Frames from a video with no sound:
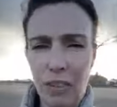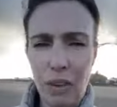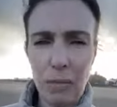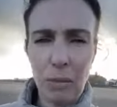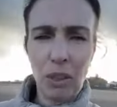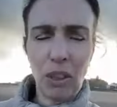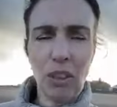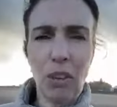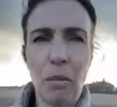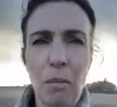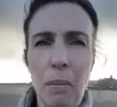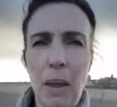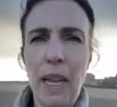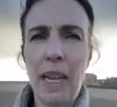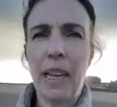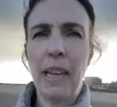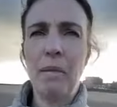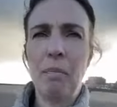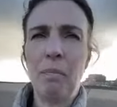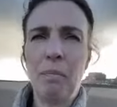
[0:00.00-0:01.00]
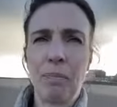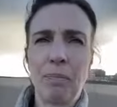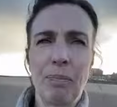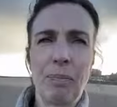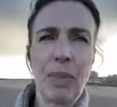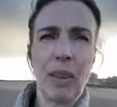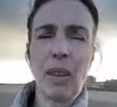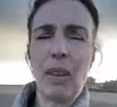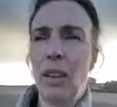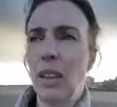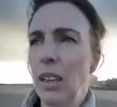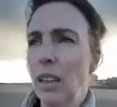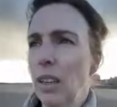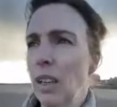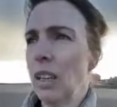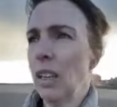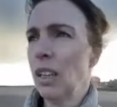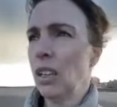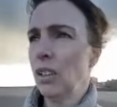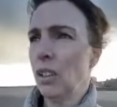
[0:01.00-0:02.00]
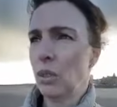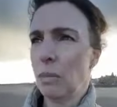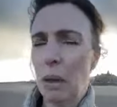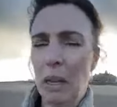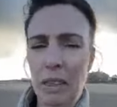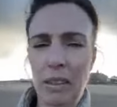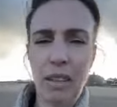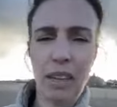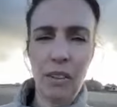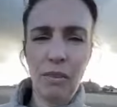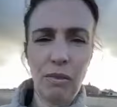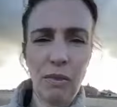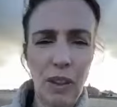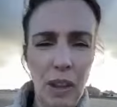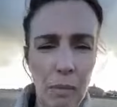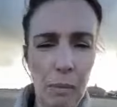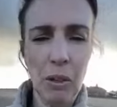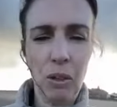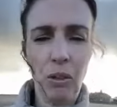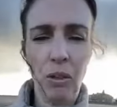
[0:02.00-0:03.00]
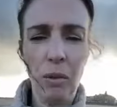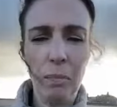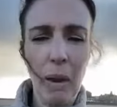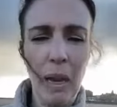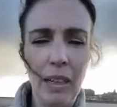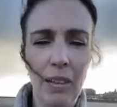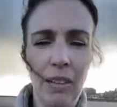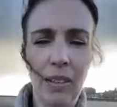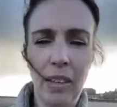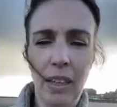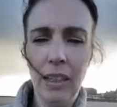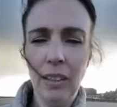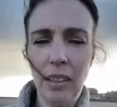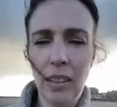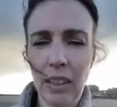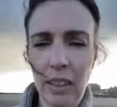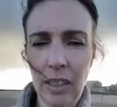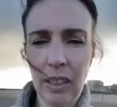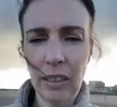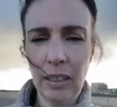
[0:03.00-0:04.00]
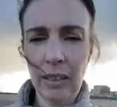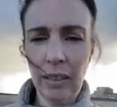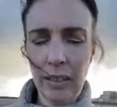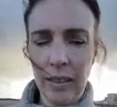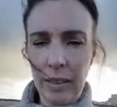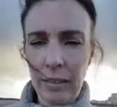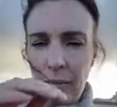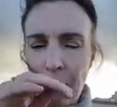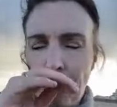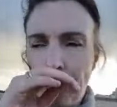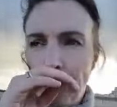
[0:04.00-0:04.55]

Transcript: they give him some anti-inflammatory medicine.